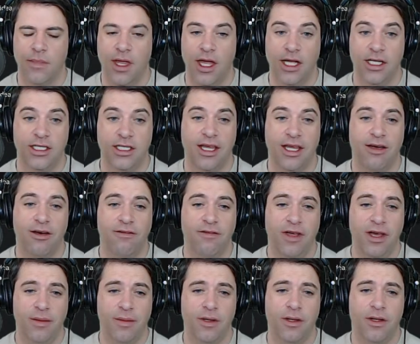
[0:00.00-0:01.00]
It's now
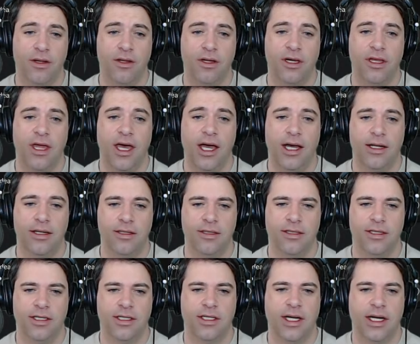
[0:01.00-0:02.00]
available. Oh, look at that.
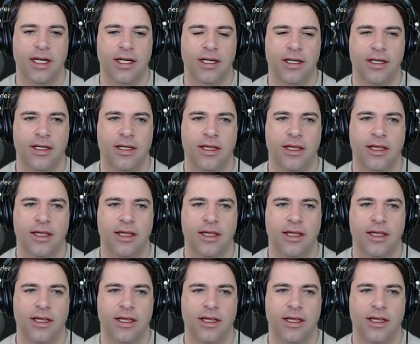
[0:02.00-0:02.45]
It's got it.